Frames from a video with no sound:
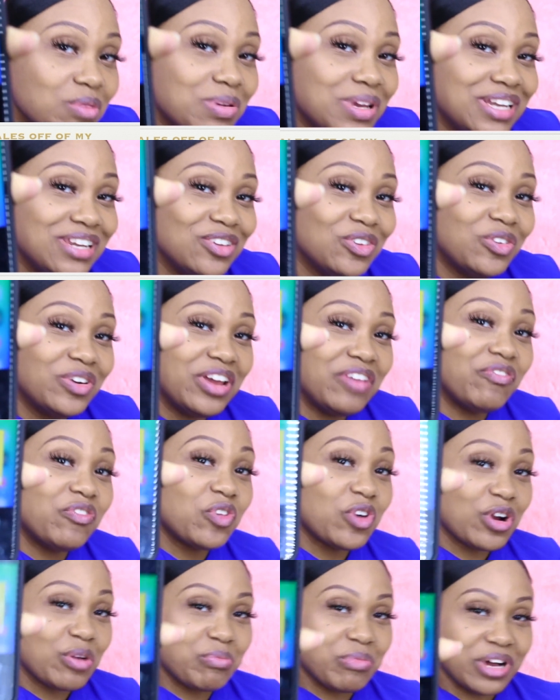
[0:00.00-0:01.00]
been doing it
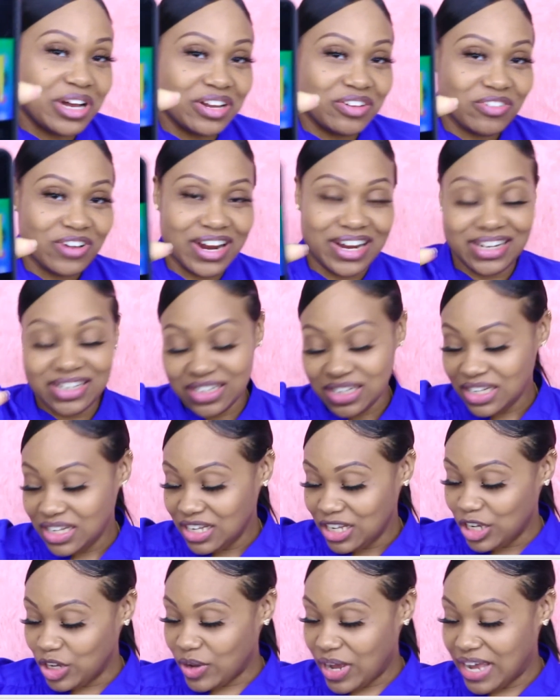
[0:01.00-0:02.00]
for a month, right?
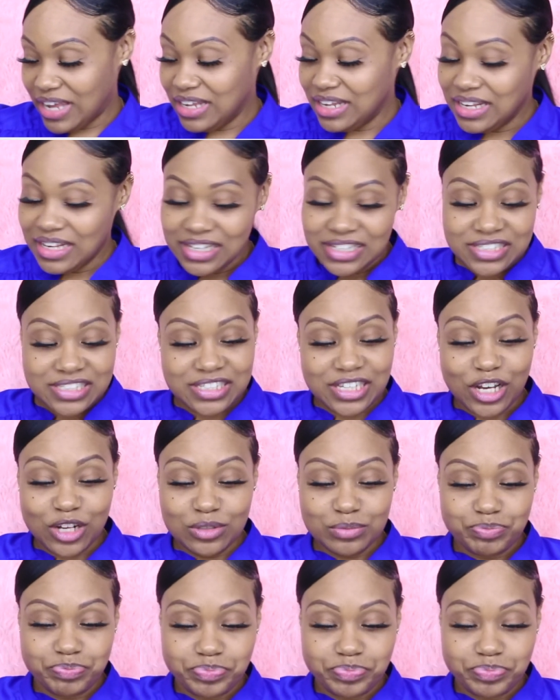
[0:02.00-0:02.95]
Okay, so